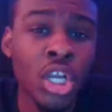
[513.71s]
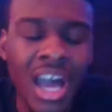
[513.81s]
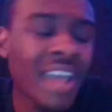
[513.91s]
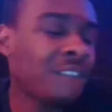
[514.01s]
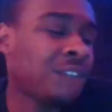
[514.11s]

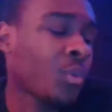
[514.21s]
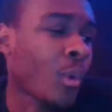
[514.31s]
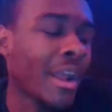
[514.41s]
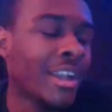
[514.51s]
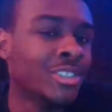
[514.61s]
I have
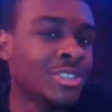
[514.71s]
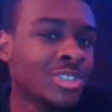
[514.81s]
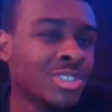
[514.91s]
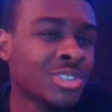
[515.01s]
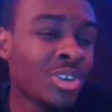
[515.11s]

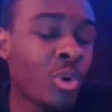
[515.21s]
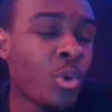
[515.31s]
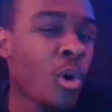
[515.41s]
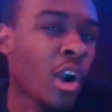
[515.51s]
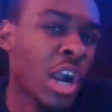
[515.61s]
friends
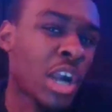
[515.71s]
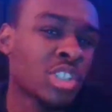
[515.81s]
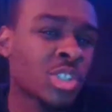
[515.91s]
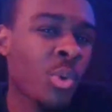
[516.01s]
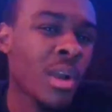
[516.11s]
who
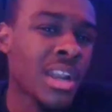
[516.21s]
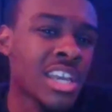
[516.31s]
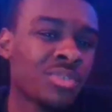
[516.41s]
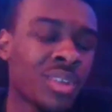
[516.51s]
are 20,